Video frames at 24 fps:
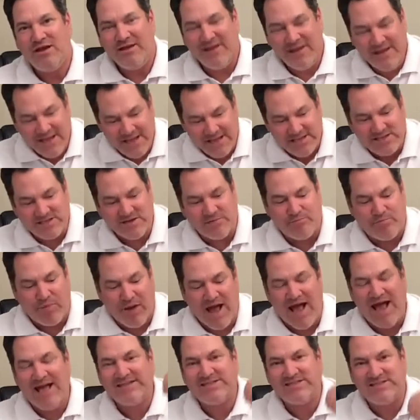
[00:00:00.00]
get some
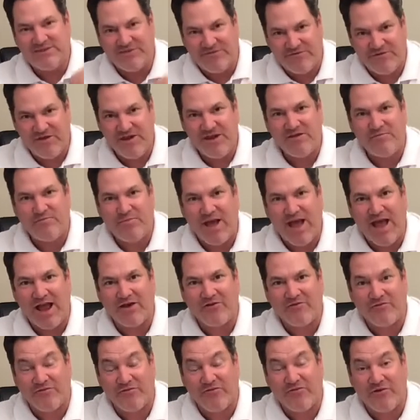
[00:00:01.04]
positive feedback
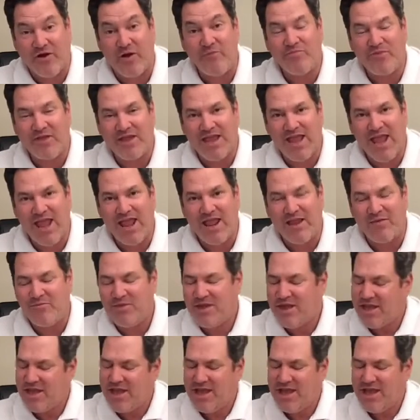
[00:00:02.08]
from the game,